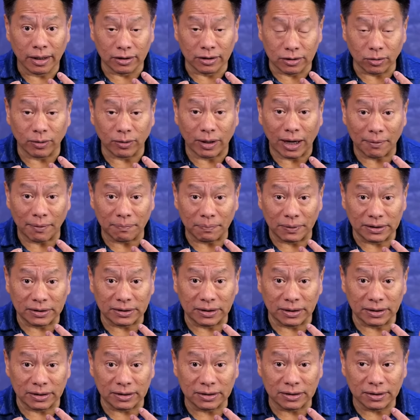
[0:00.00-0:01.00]
And so what
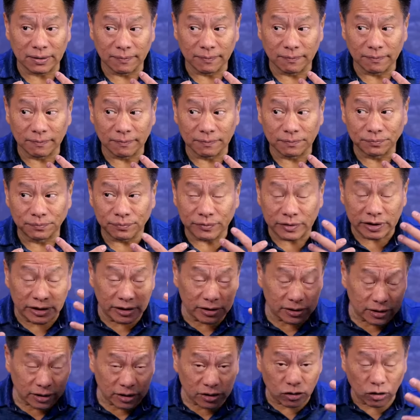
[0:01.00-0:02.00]
happens is,
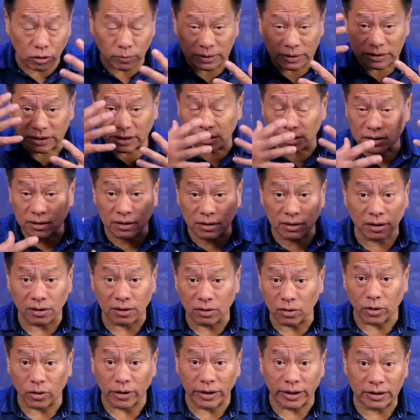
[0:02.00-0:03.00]
since there's so much
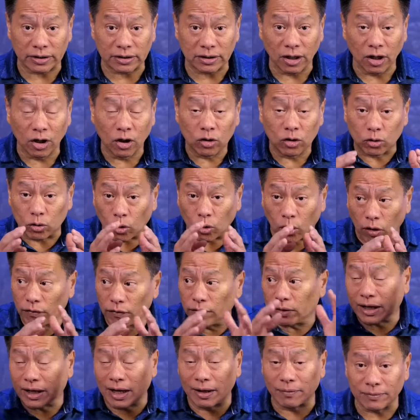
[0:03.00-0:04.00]
internal noise, to
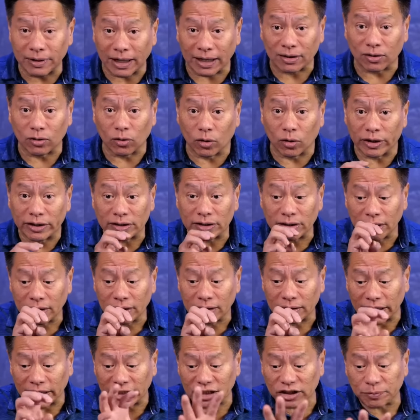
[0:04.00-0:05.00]
overcome that noise,
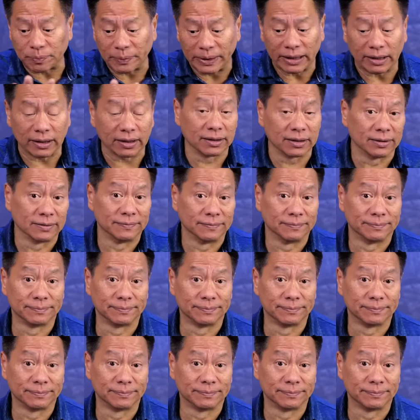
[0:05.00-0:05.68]
they speak.